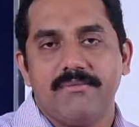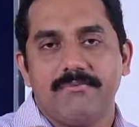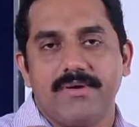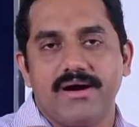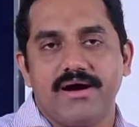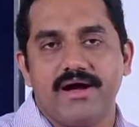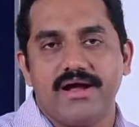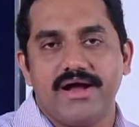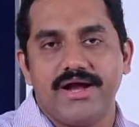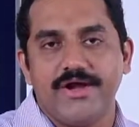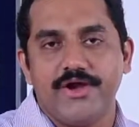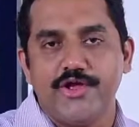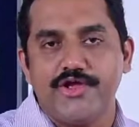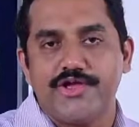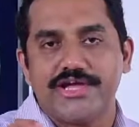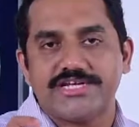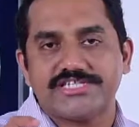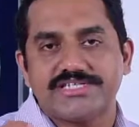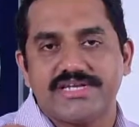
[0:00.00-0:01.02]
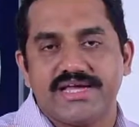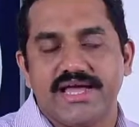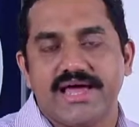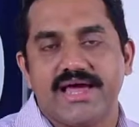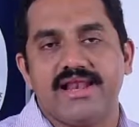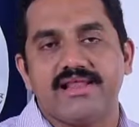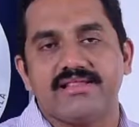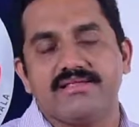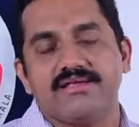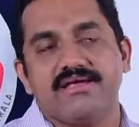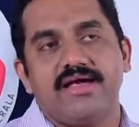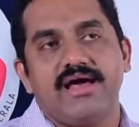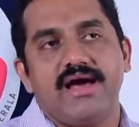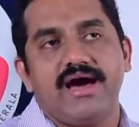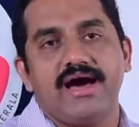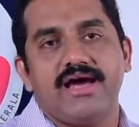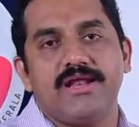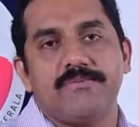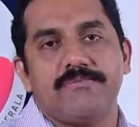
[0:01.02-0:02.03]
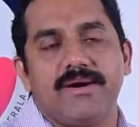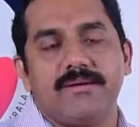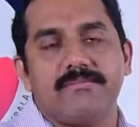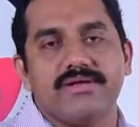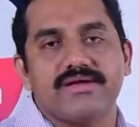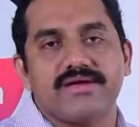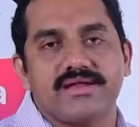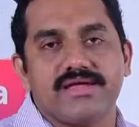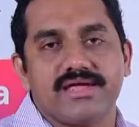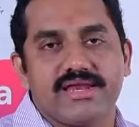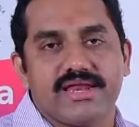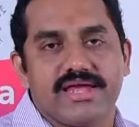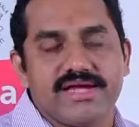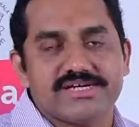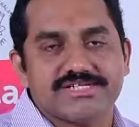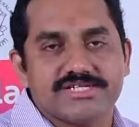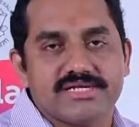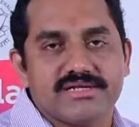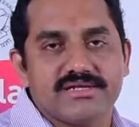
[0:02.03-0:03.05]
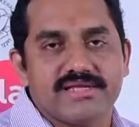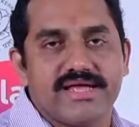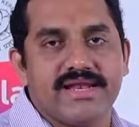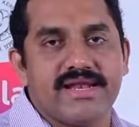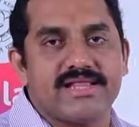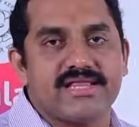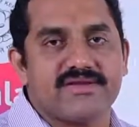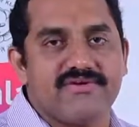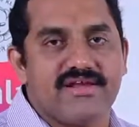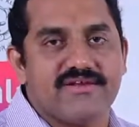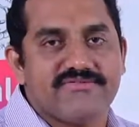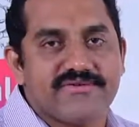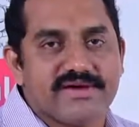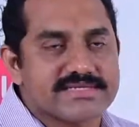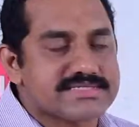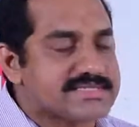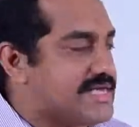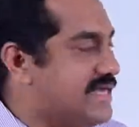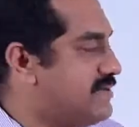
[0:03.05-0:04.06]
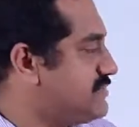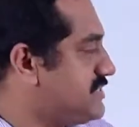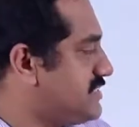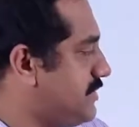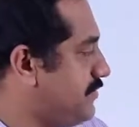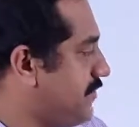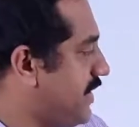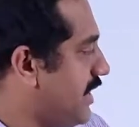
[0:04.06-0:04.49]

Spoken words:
education, health and public recreation, then other welfare schemes.